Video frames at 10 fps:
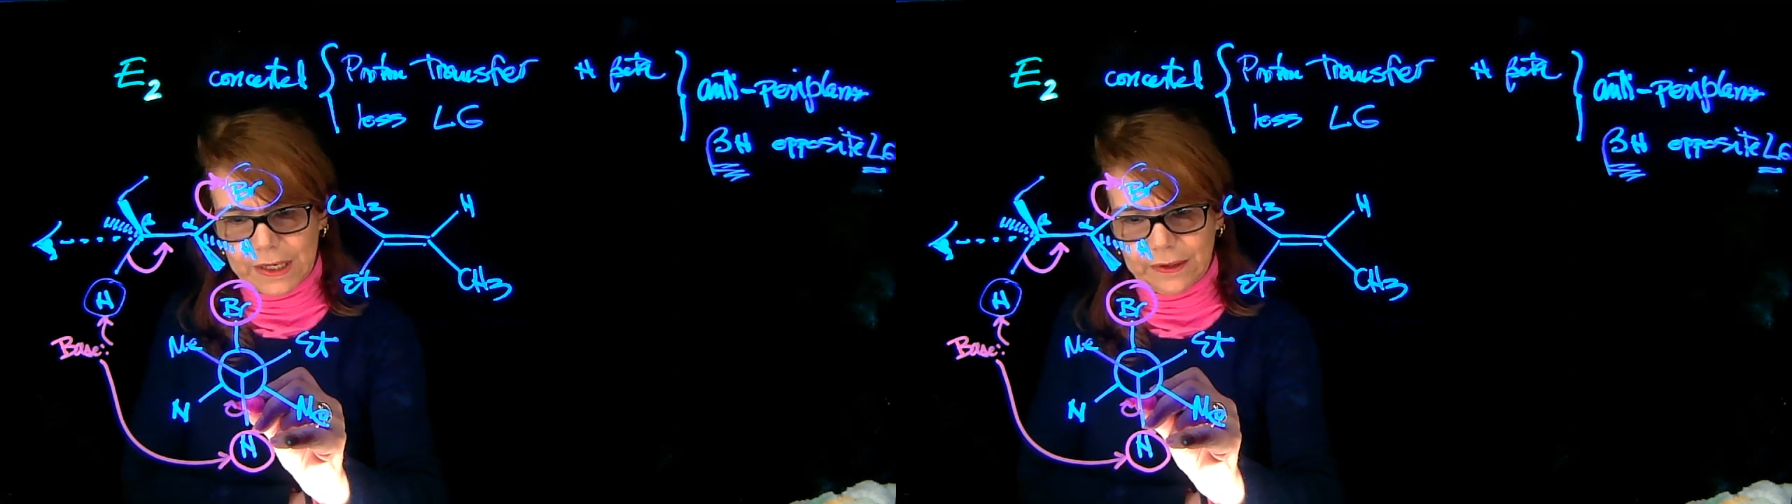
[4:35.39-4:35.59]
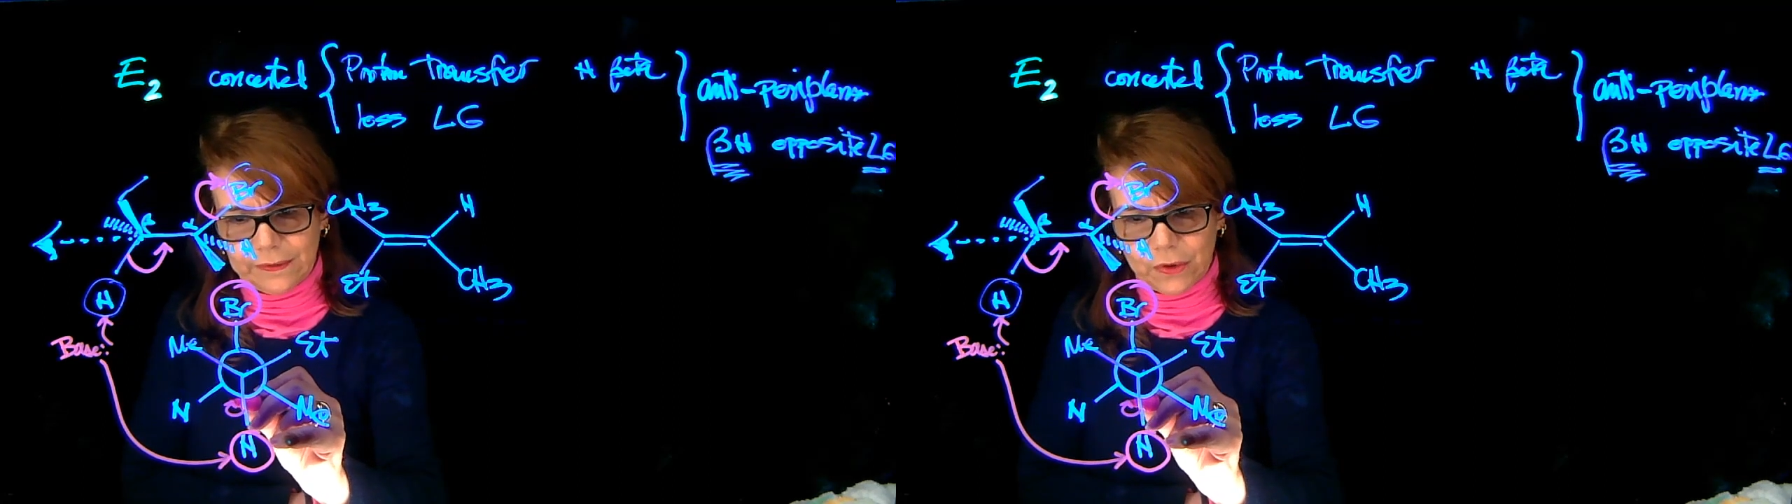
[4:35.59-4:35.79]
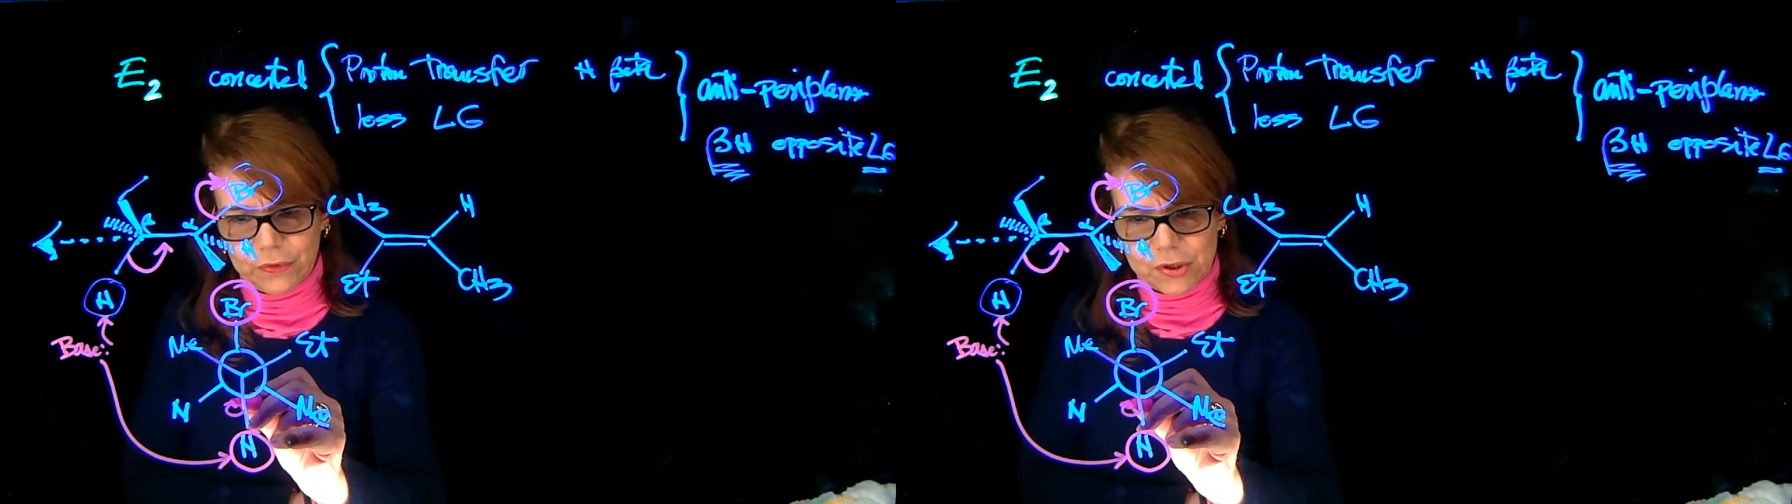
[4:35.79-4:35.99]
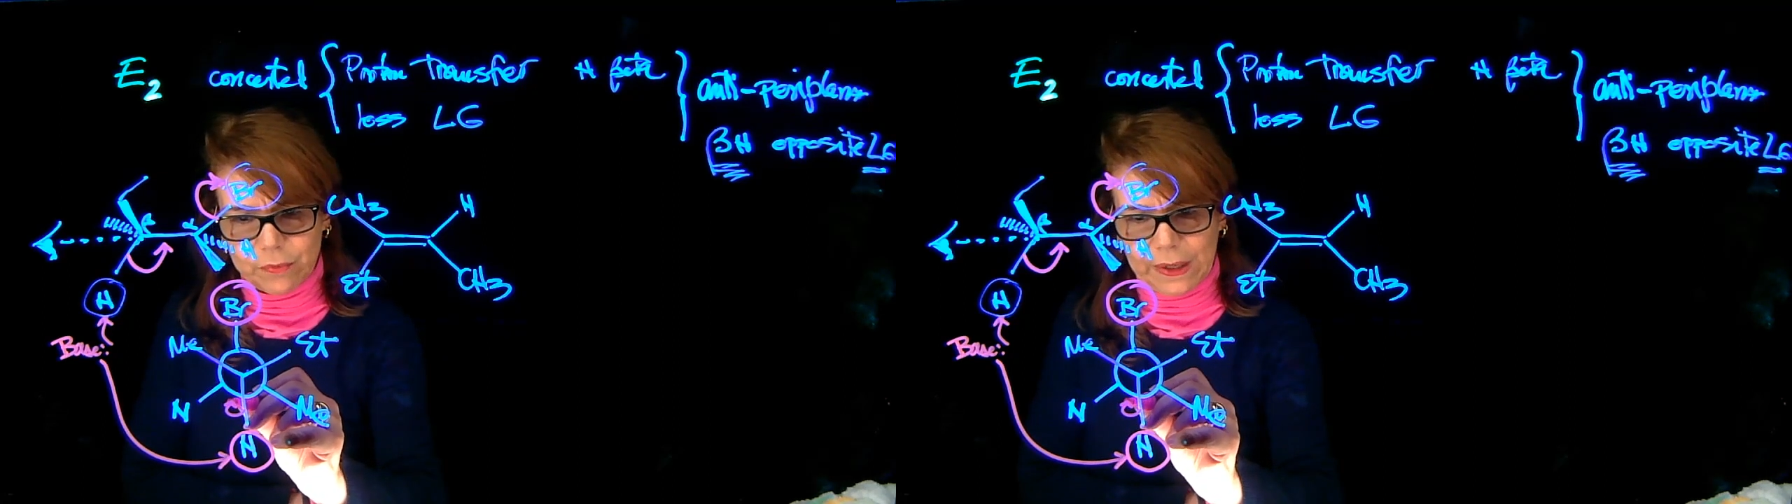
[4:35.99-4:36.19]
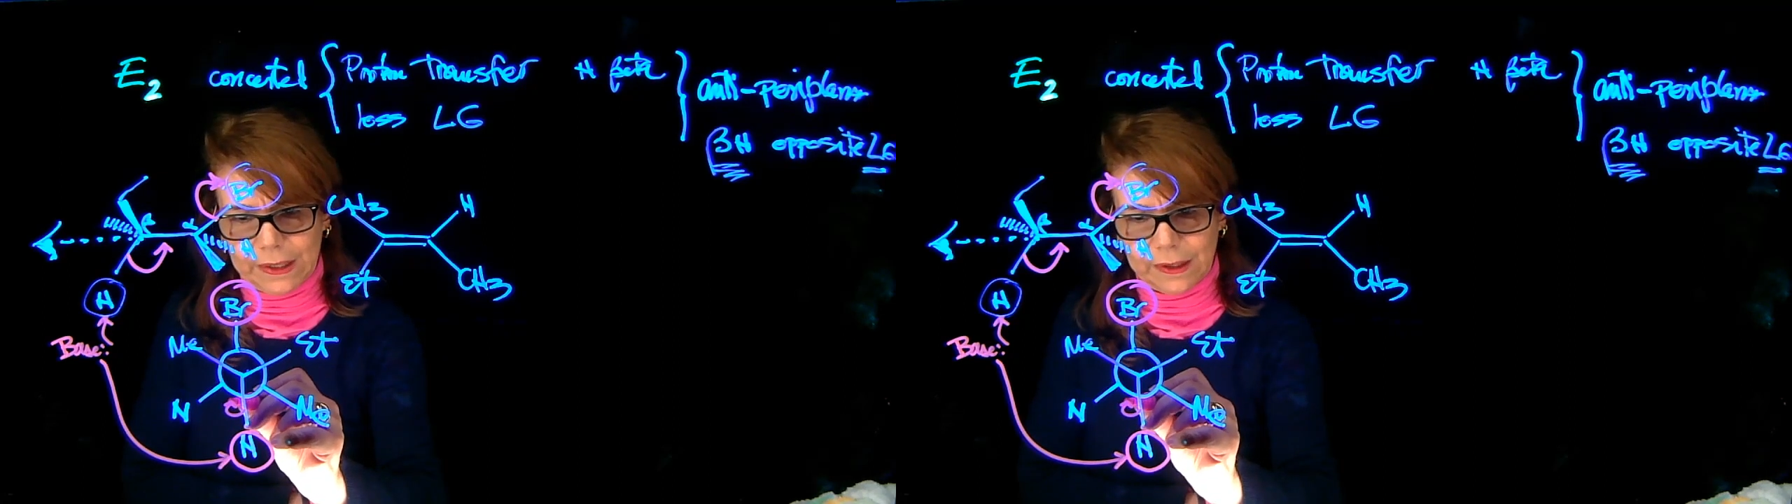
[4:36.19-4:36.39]
is going to
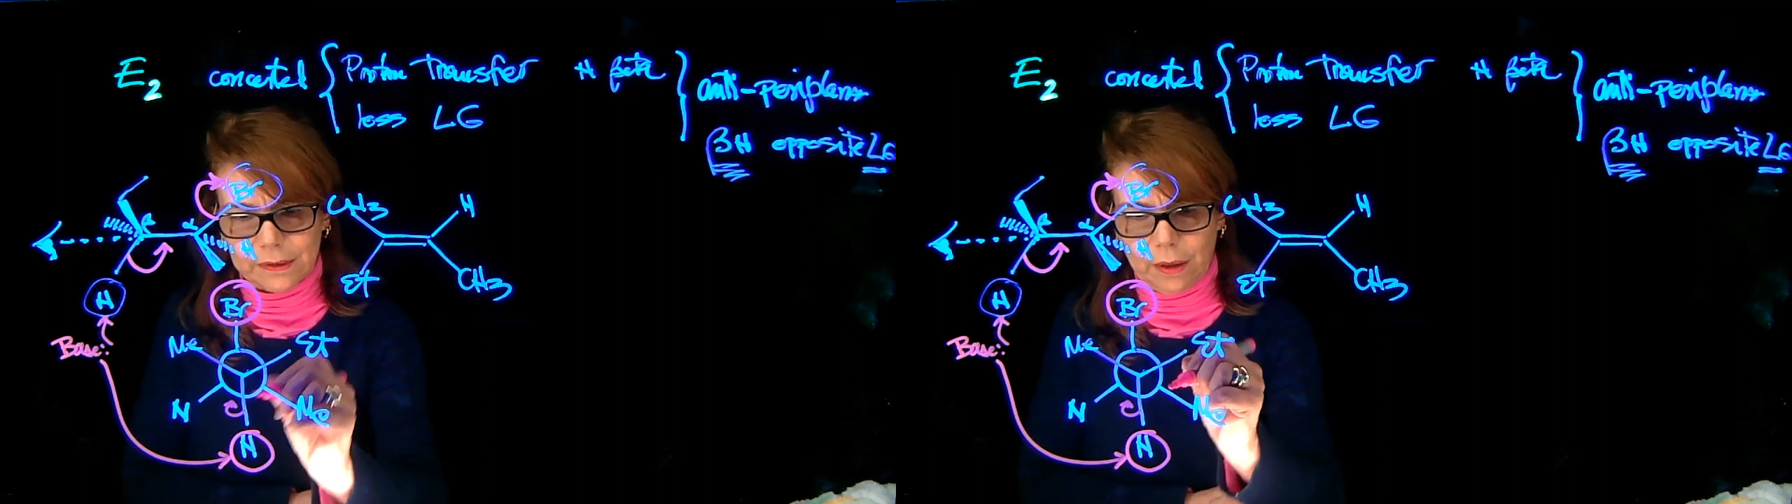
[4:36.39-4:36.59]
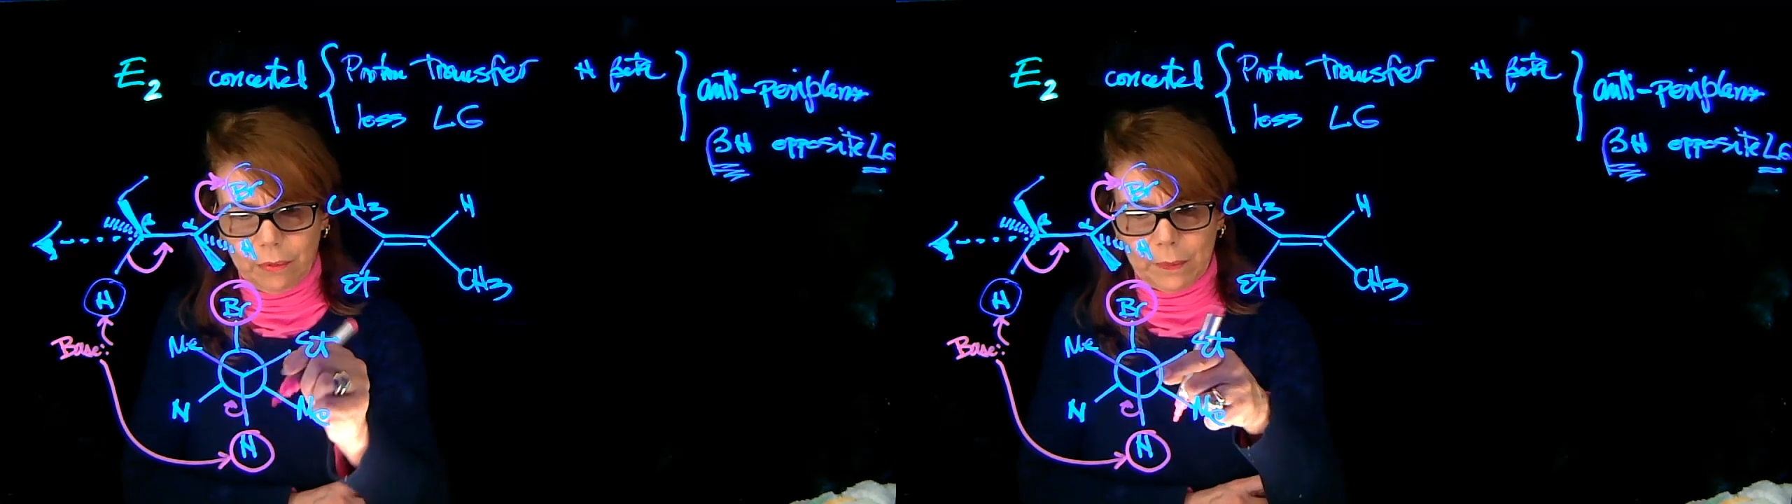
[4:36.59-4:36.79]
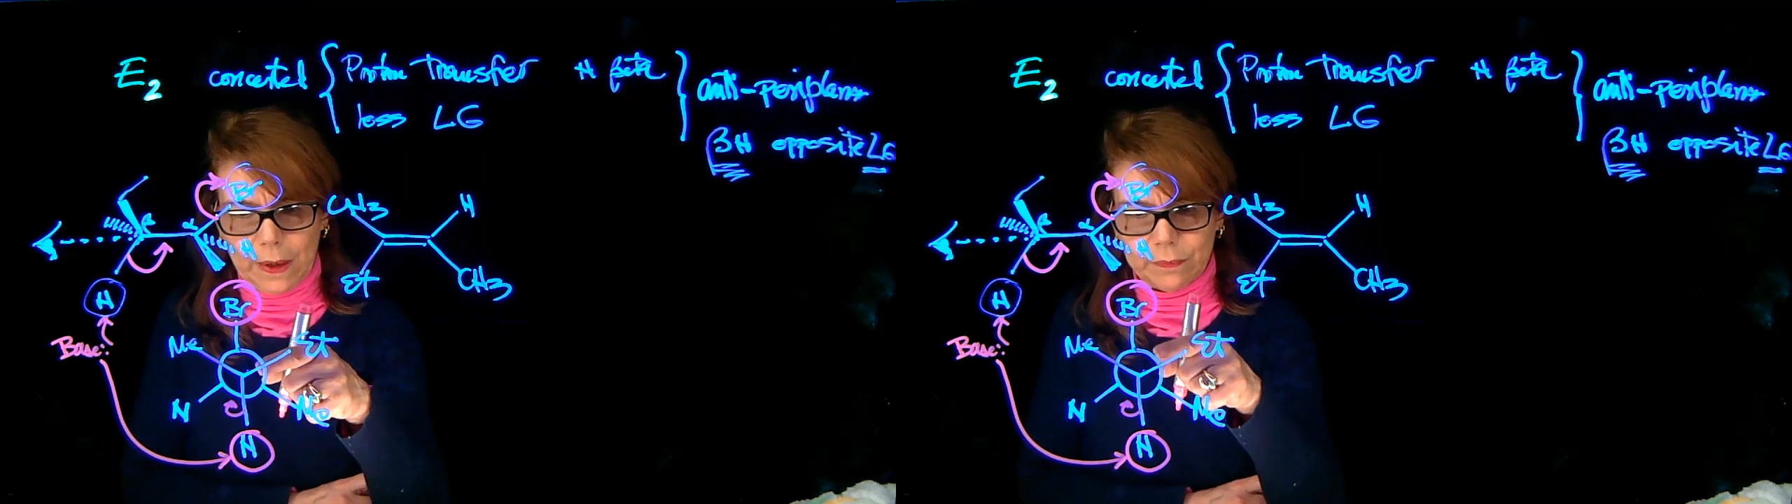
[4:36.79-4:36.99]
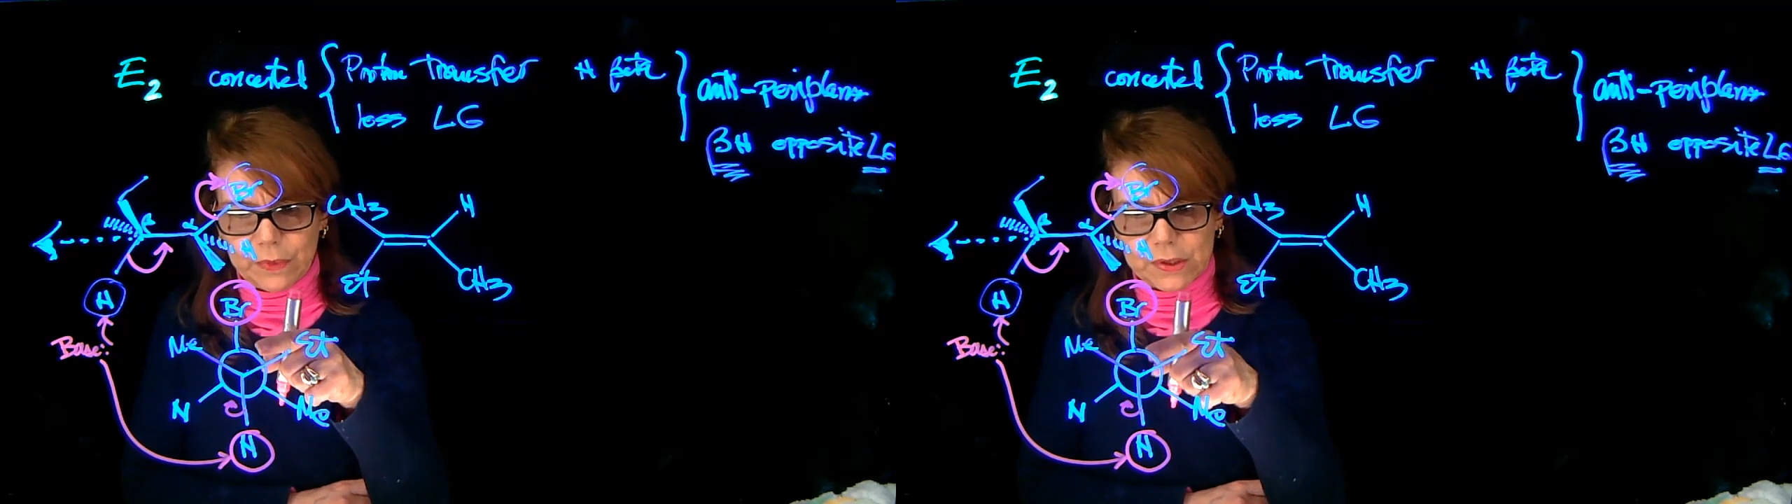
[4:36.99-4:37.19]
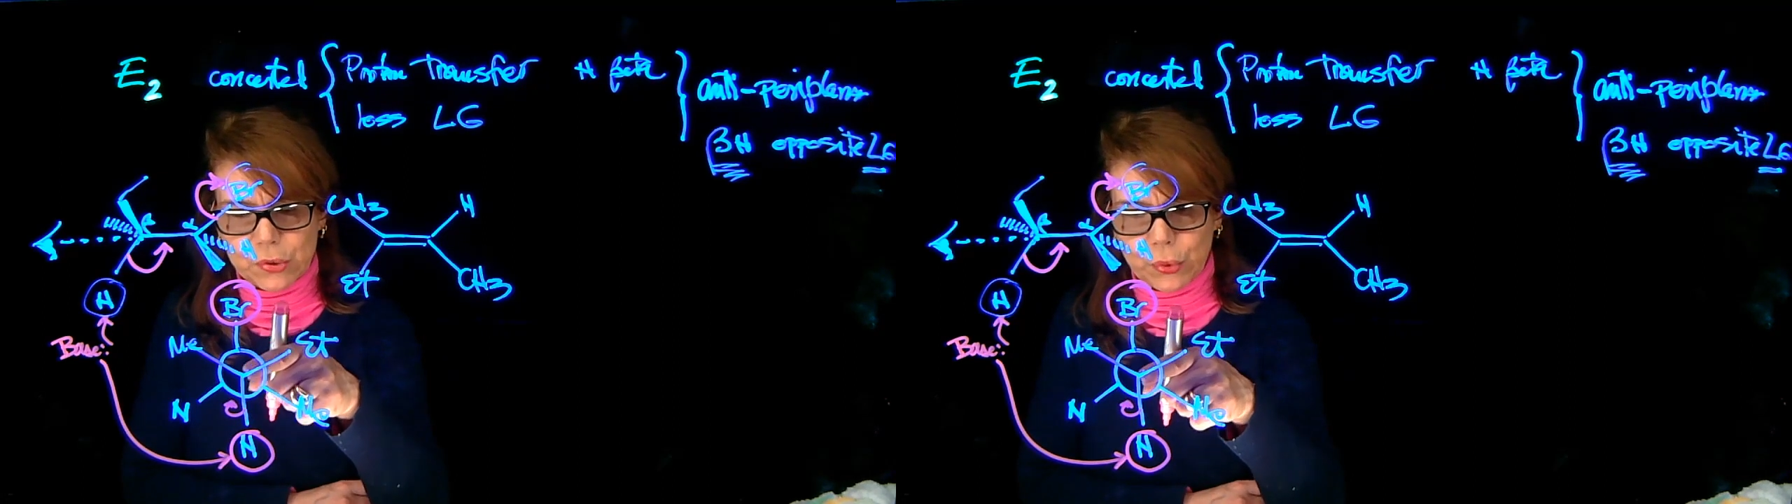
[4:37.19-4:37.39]
make a double bond
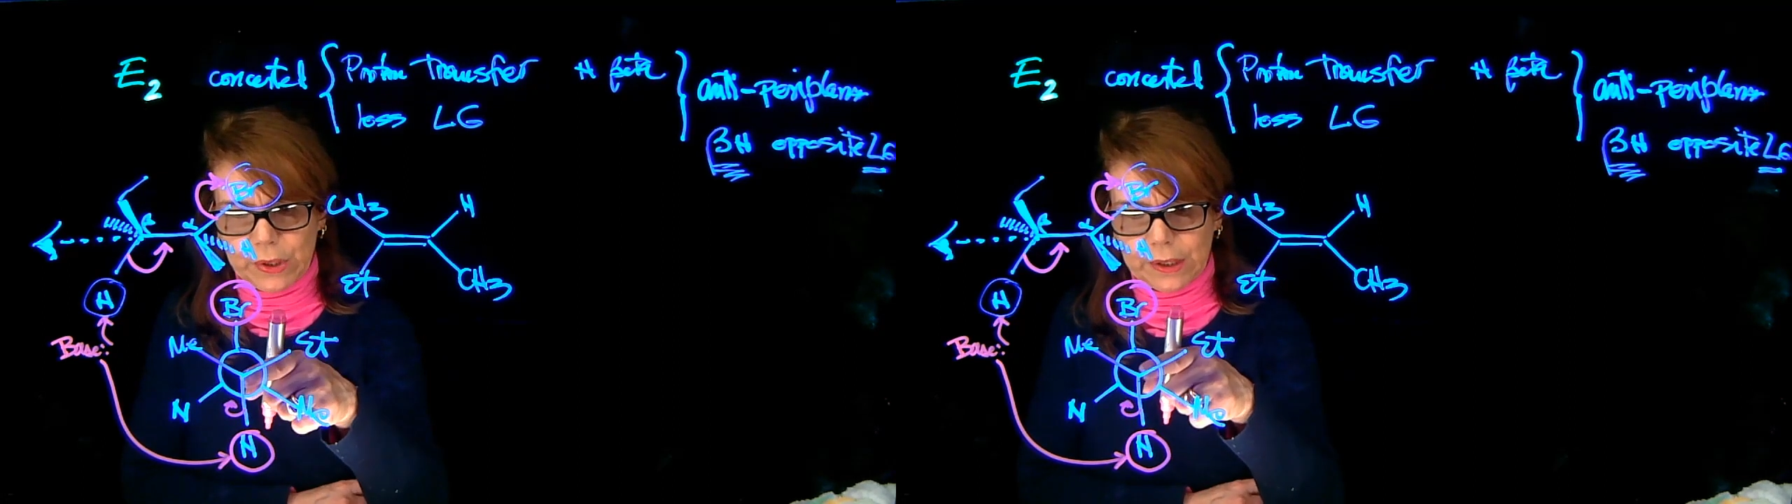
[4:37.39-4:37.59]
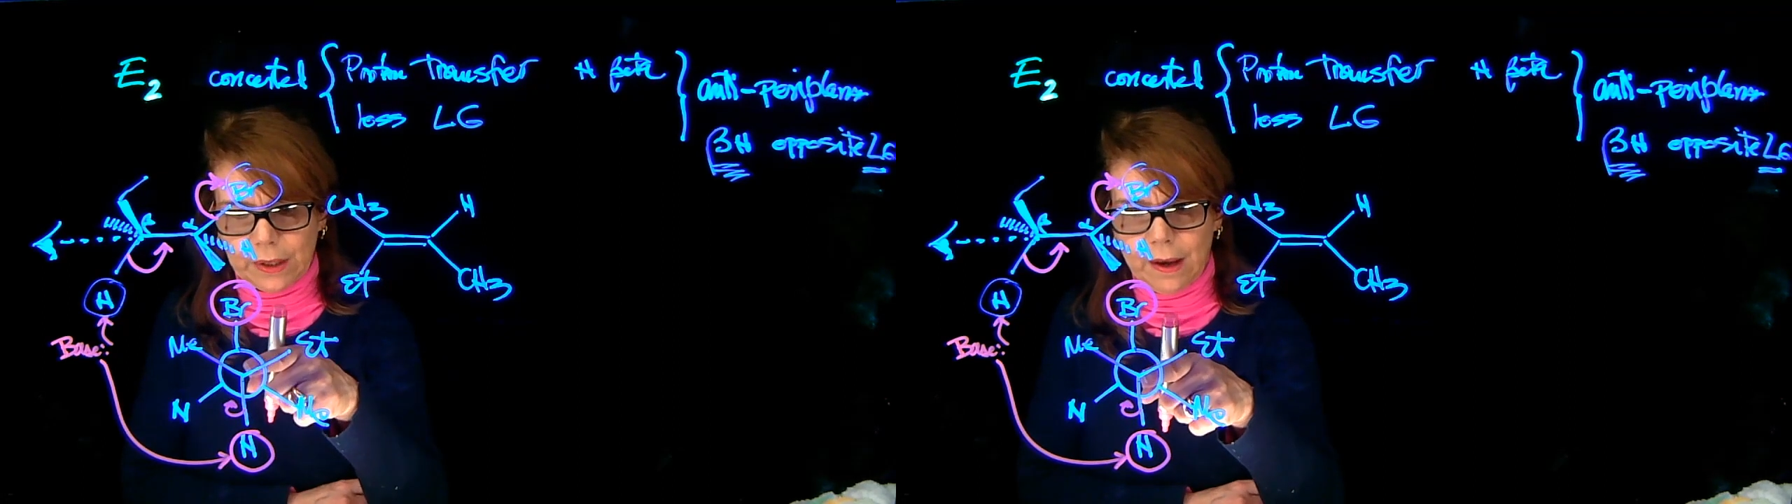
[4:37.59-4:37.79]
between